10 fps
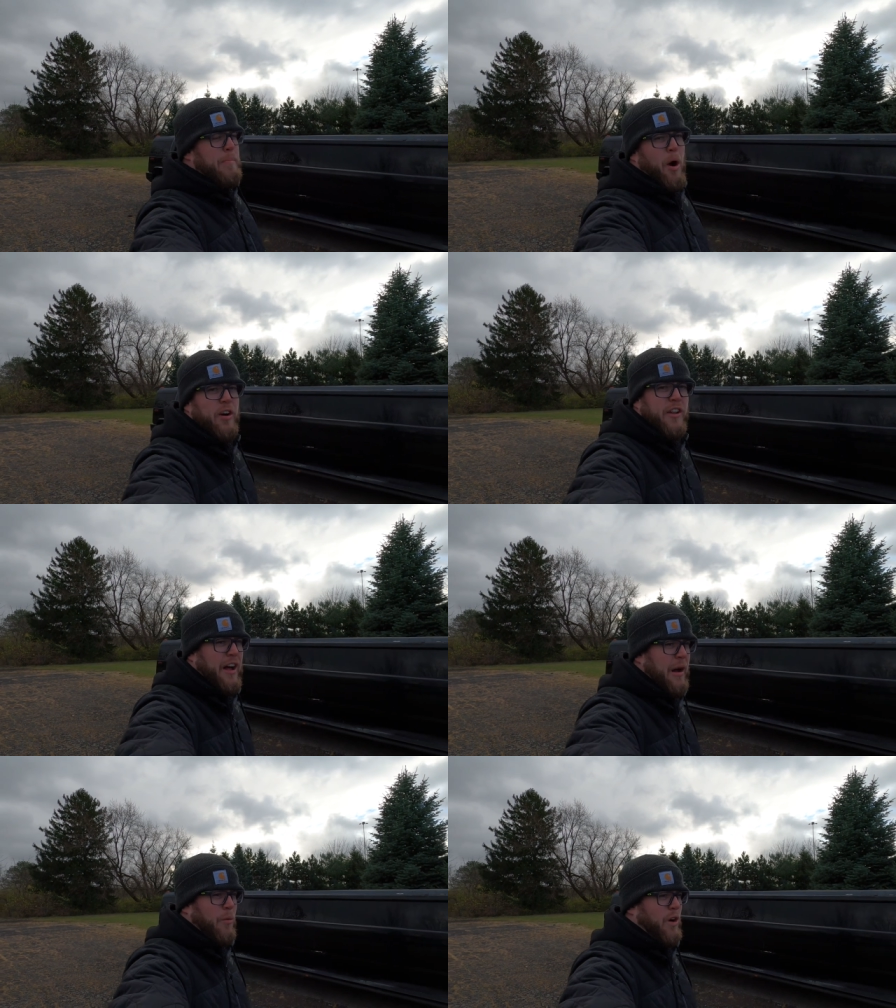in a parking
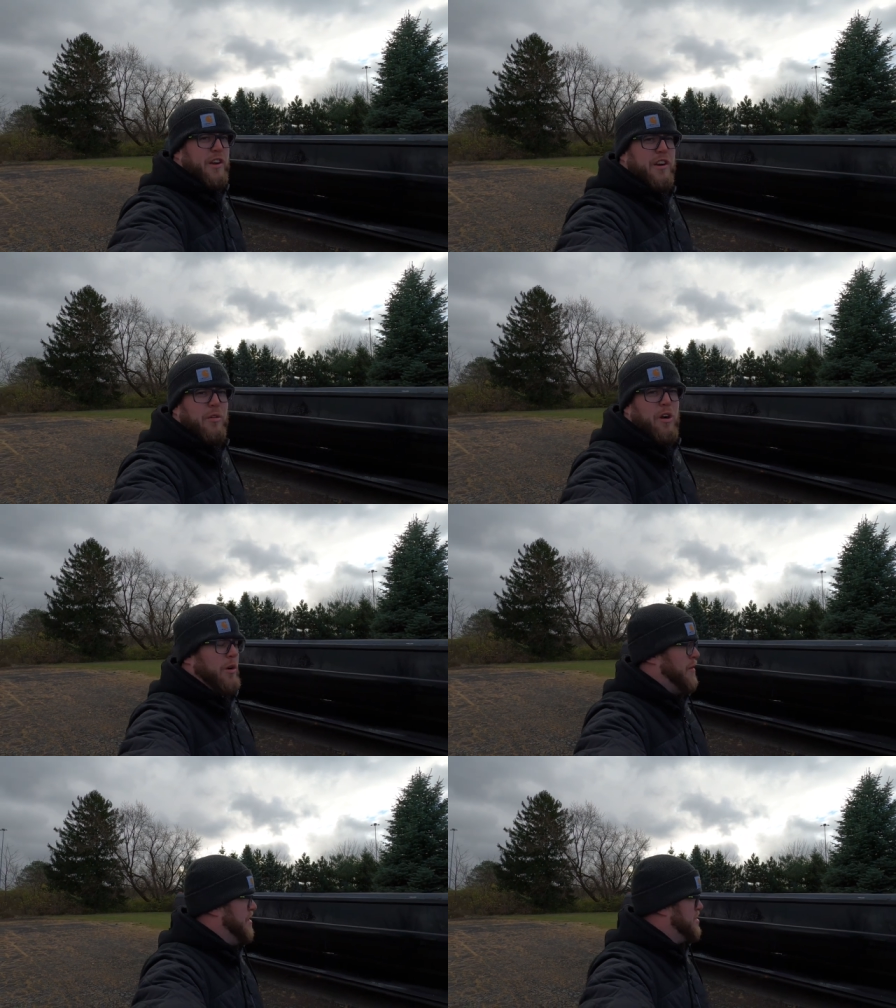lot. What could go
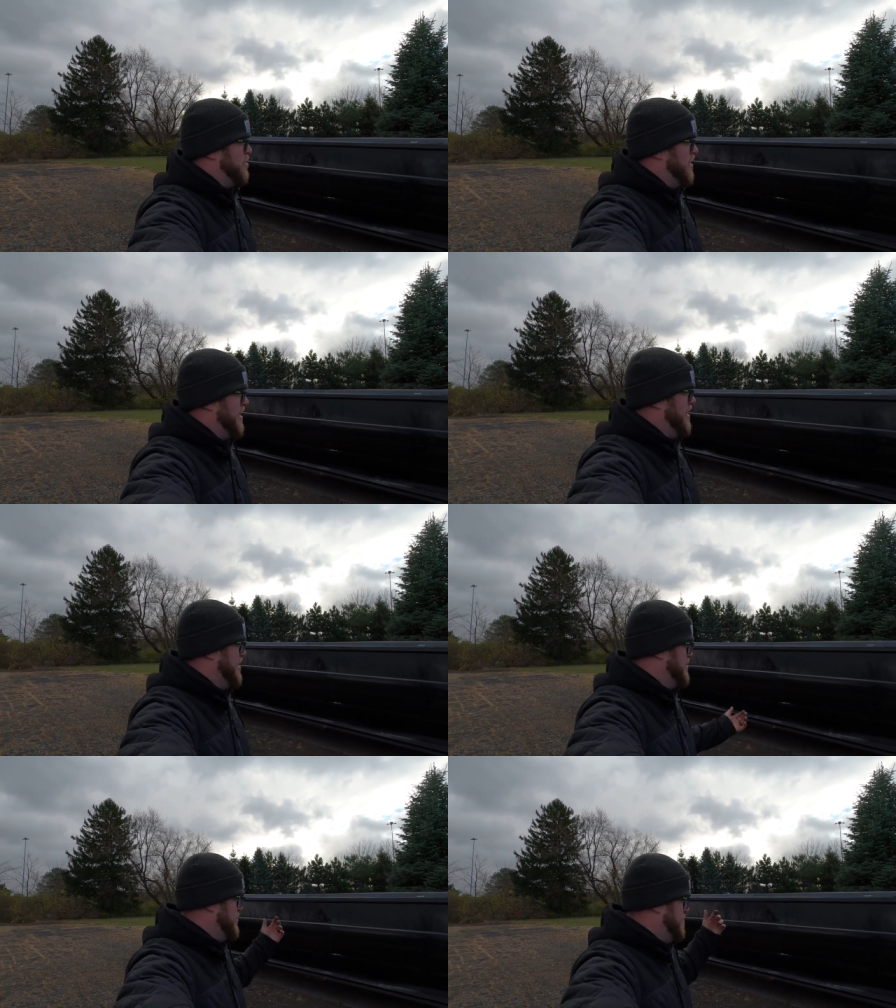wrong with this one?
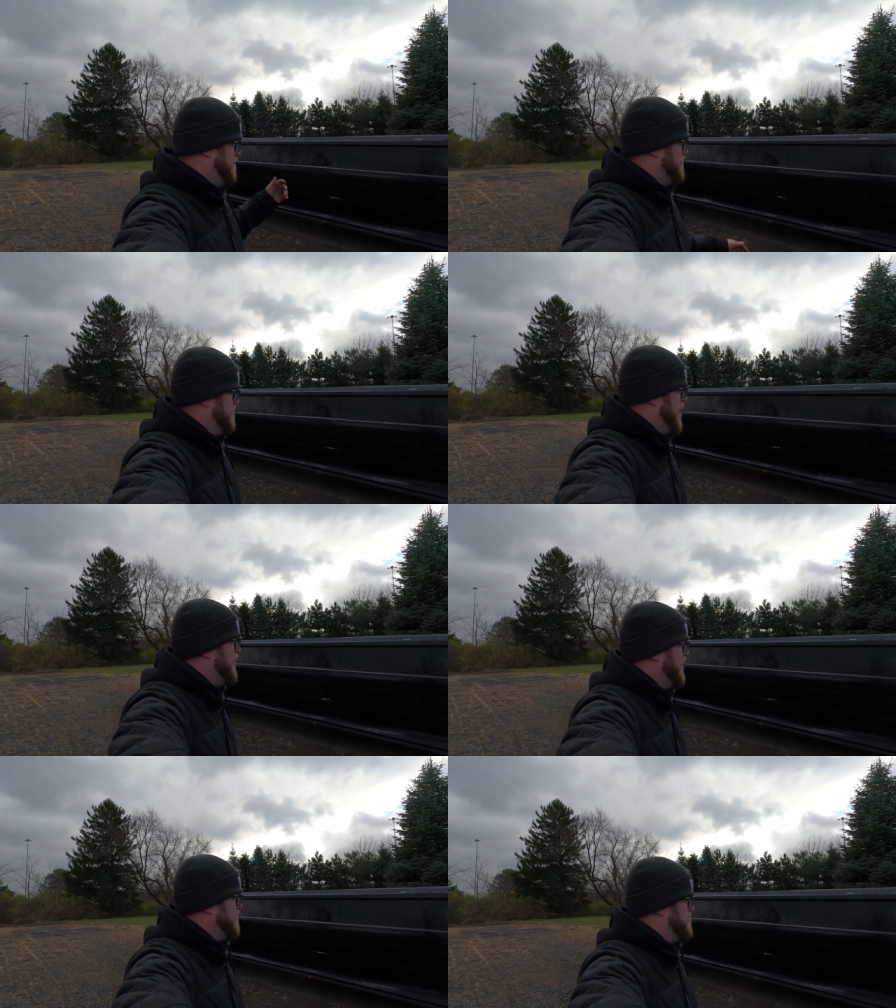And
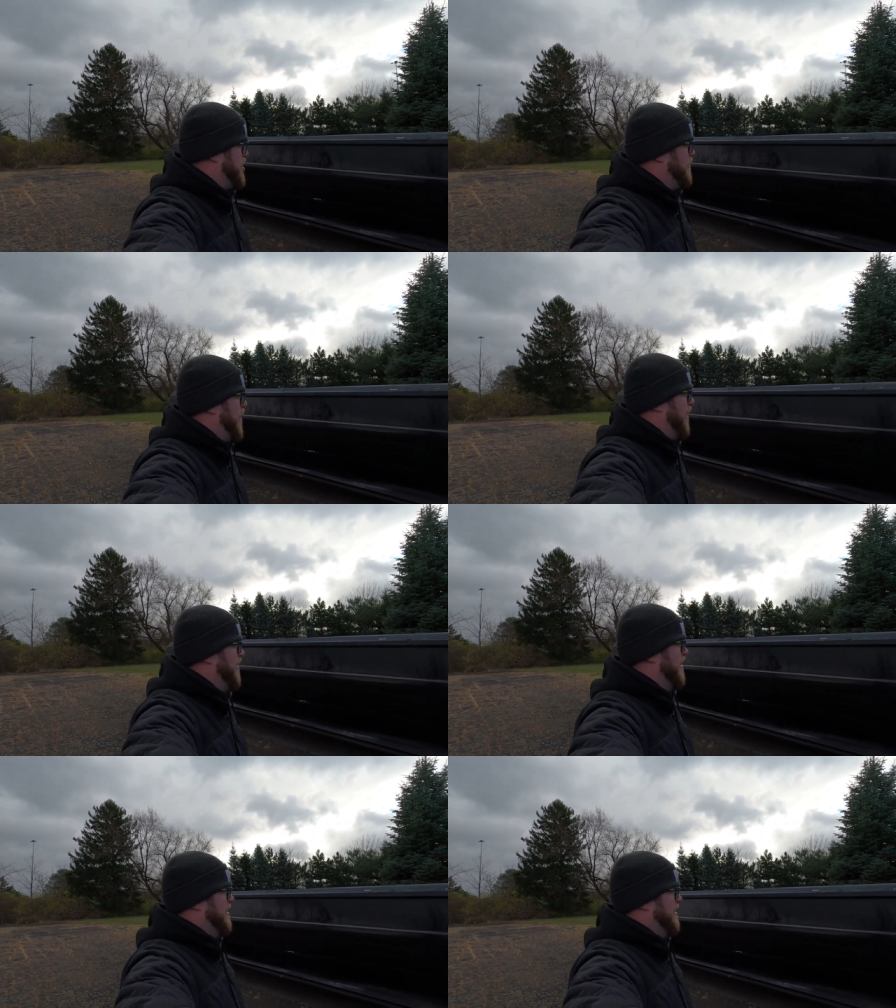nothing so far.